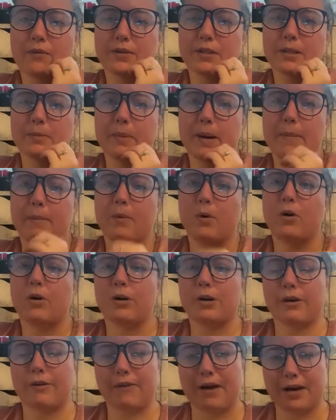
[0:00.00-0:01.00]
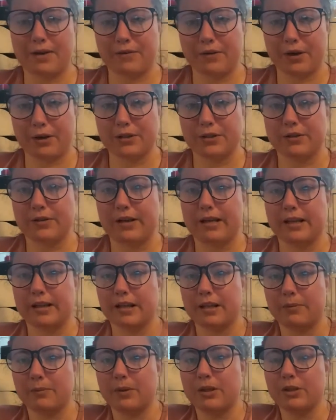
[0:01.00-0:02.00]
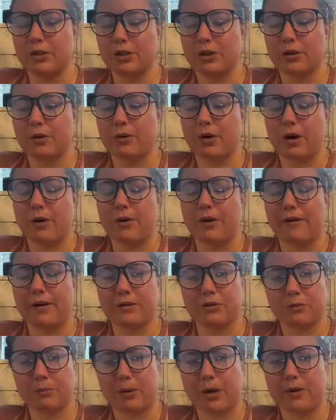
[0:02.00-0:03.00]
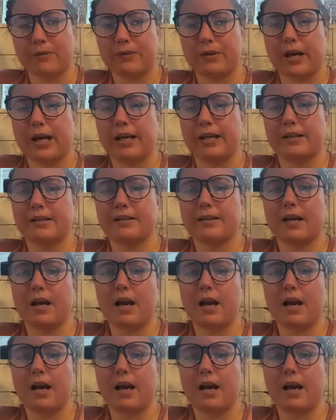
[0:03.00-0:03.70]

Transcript: spend more on our anniversary than we do on our actual birthdays.